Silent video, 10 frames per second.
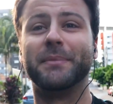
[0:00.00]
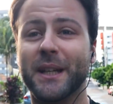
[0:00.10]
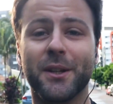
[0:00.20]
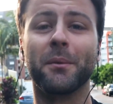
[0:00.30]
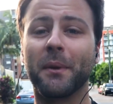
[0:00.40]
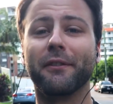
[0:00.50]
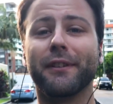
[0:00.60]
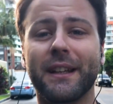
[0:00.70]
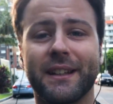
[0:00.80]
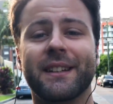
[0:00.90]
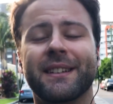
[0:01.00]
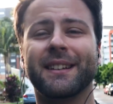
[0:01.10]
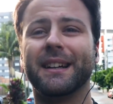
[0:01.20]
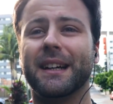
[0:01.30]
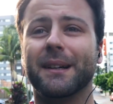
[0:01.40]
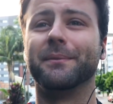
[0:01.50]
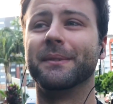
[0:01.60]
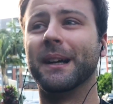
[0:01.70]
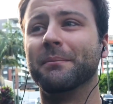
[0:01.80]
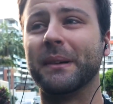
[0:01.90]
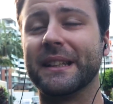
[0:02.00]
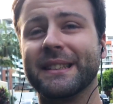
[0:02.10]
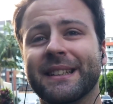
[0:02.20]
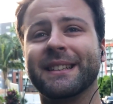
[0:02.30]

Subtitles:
being on my feet, but